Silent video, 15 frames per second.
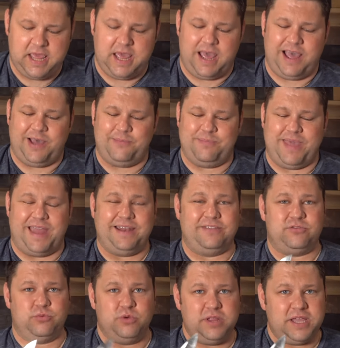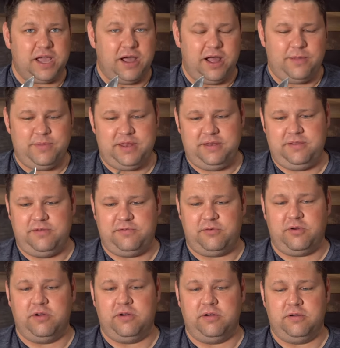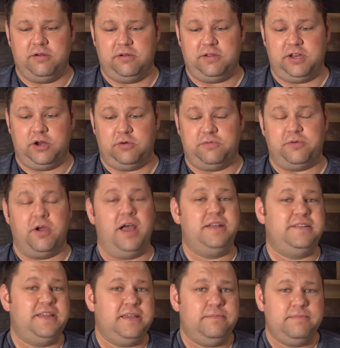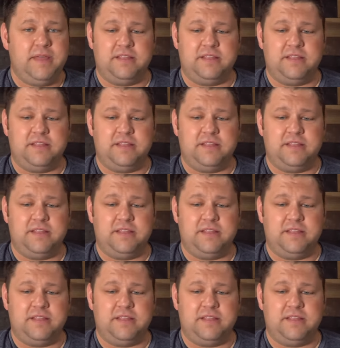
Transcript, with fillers: Um, and it's really common for, you know, for hunting.